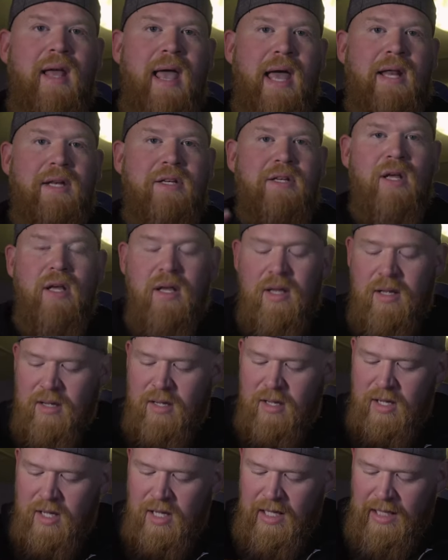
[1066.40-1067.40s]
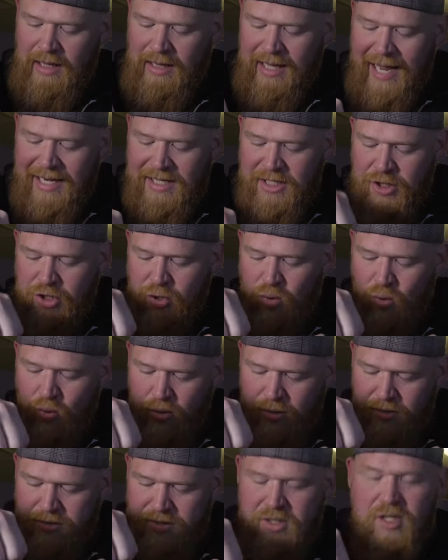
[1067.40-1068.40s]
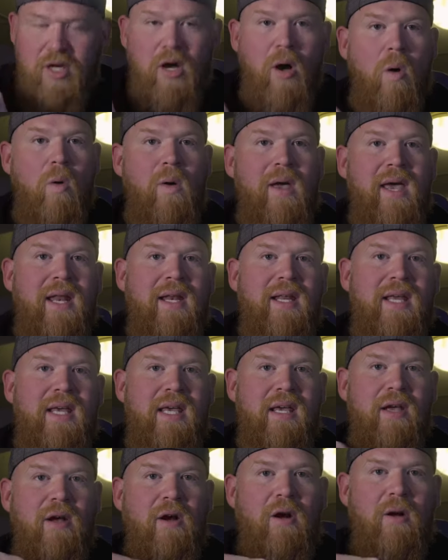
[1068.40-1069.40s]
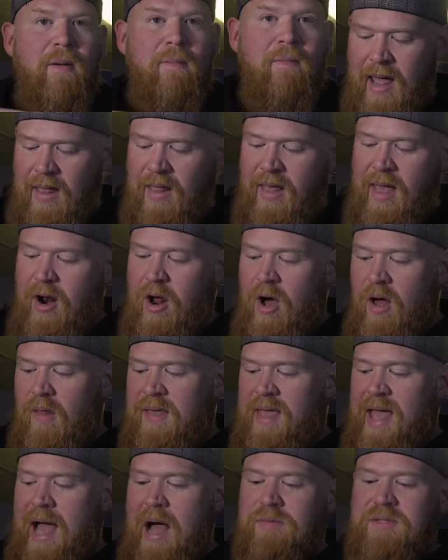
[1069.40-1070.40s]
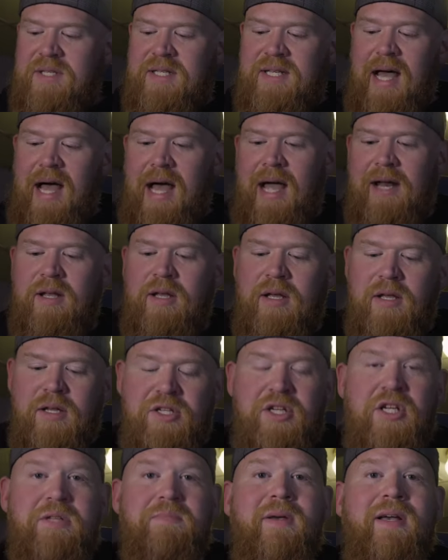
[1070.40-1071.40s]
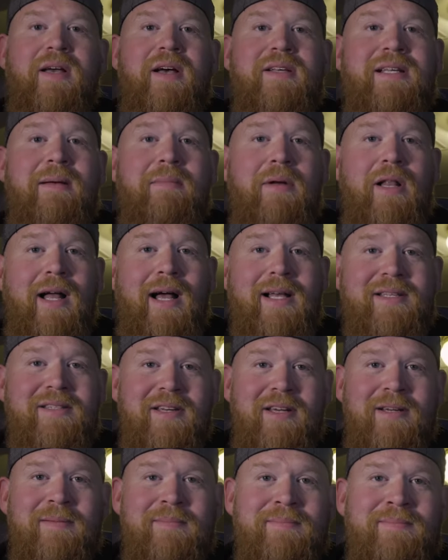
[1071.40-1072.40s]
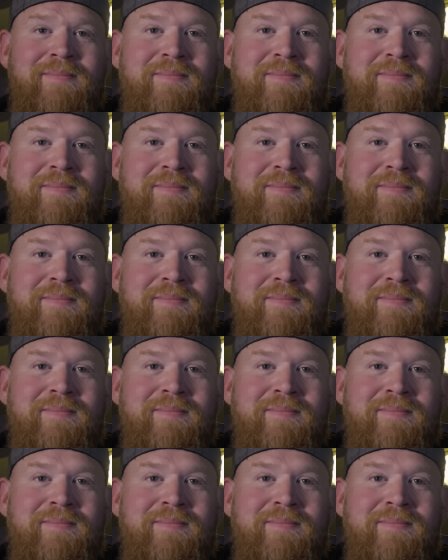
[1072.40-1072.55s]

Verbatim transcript: and light tools go in here. And then on the outside, just because I'm classic,